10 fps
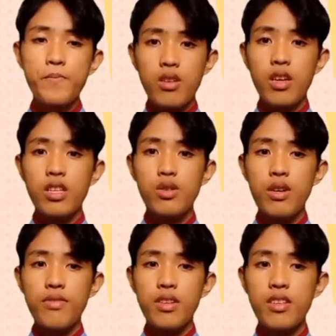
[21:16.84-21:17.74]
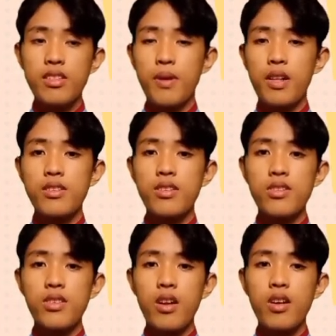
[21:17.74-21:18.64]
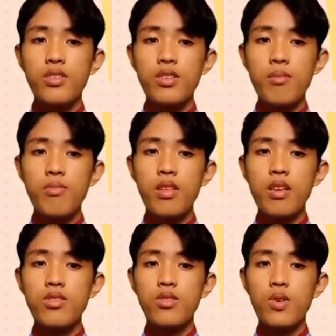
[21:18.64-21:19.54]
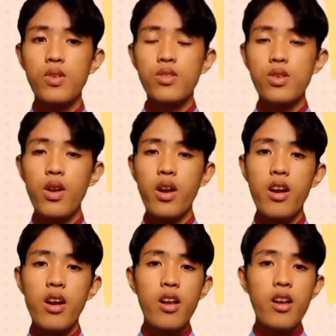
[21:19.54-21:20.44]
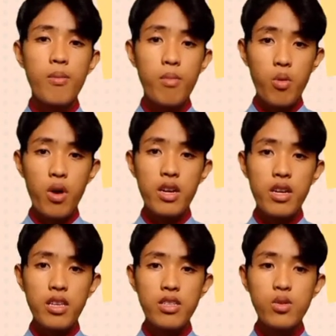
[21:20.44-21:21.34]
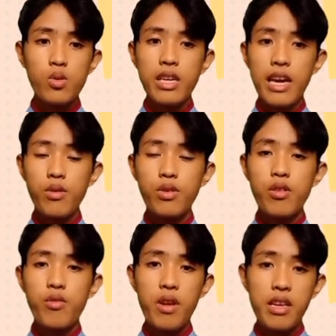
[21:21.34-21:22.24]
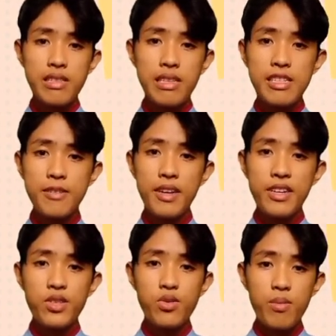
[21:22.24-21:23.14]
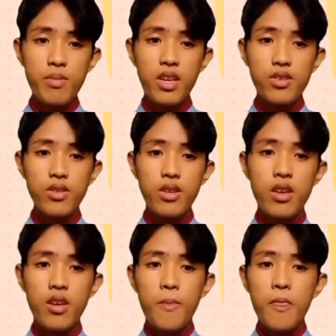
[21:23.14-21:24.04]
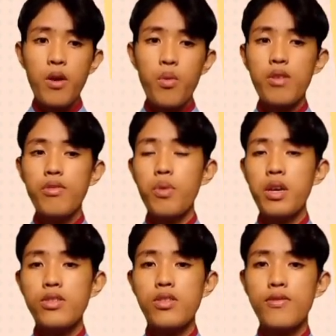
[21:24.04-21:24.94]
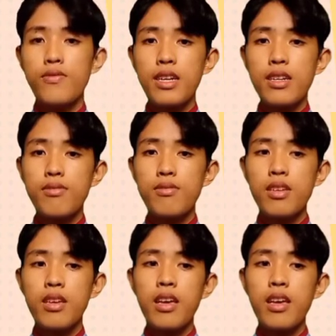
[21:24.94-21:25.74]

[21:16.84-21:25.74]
In drafting these policies, there are some things to consider. Number one is to counter racism and discrimination. One of the ways to effectively